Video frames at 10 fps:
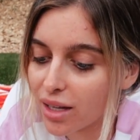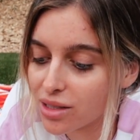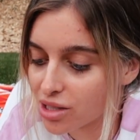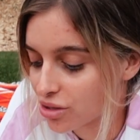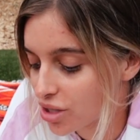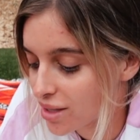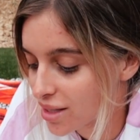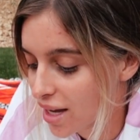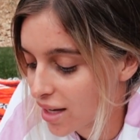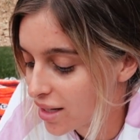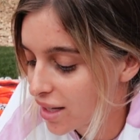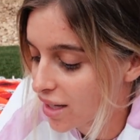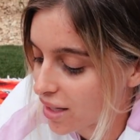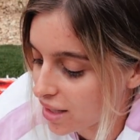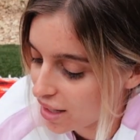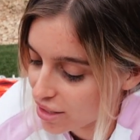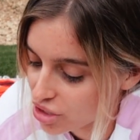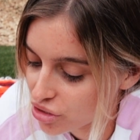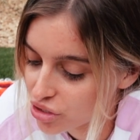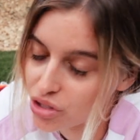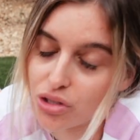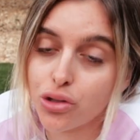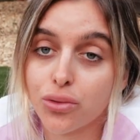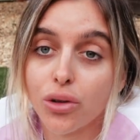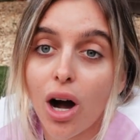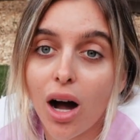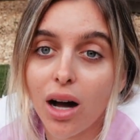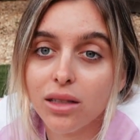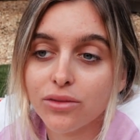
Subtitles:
And so she said that I should just draw,